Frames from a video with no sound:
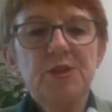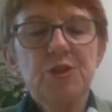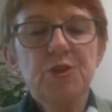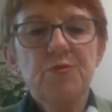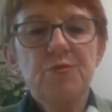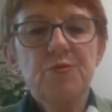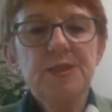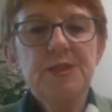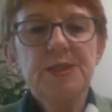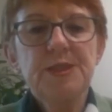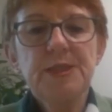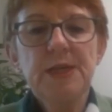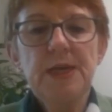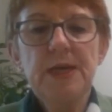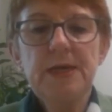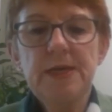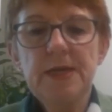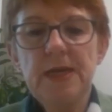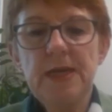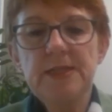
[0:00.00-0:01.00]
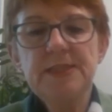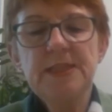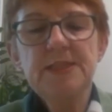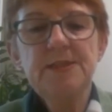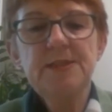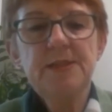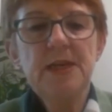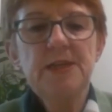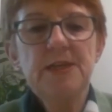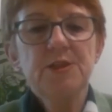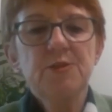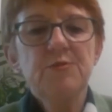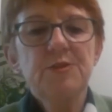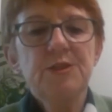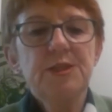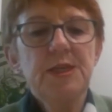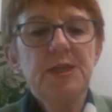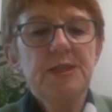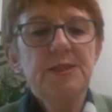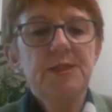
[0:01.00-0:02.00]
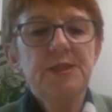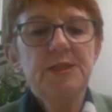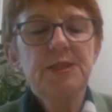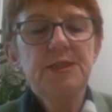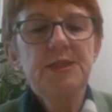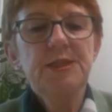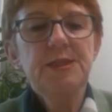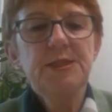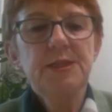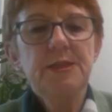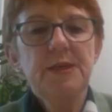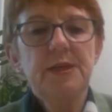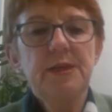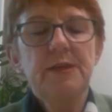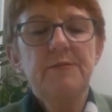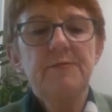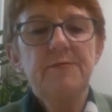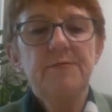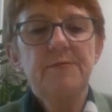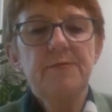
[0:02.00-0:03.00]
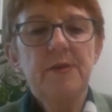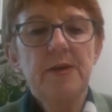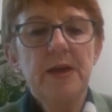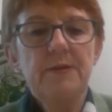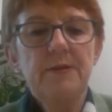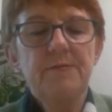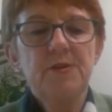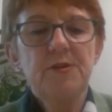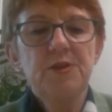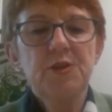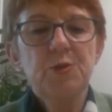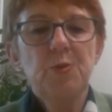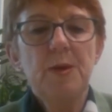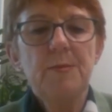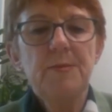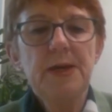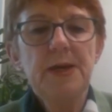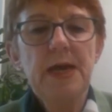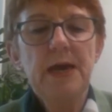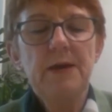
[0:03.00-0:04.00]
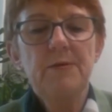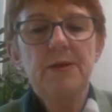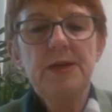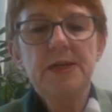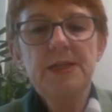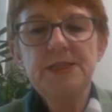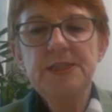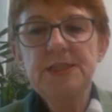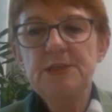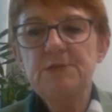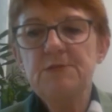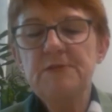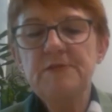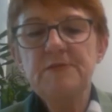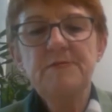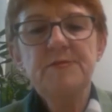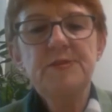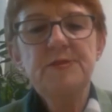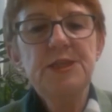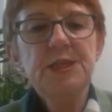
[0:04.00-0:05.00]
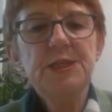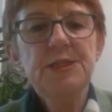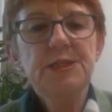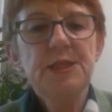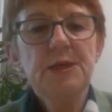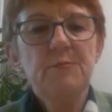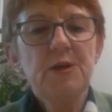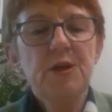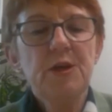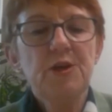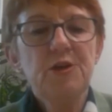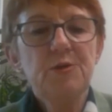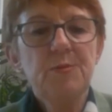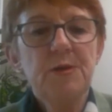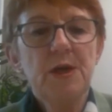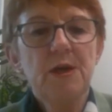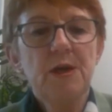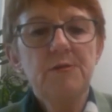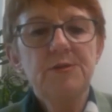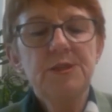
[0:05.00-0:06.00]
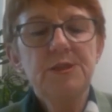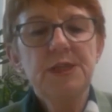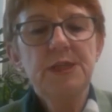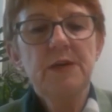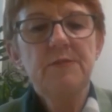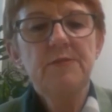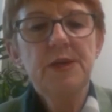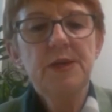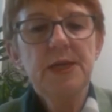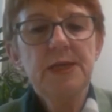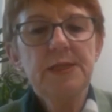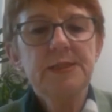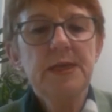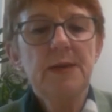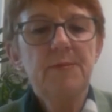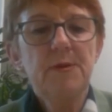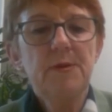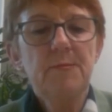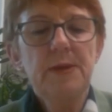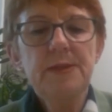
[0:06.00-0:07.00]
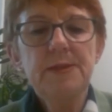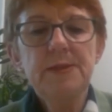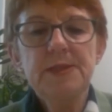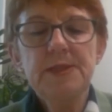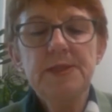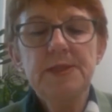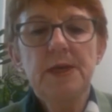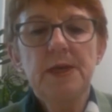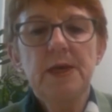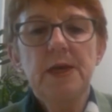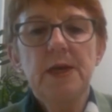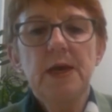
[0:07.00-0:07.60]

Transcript: Chris. And as Chris said, this is our first webinar in a series of 6 that we're going to be hosting over the next couple of months.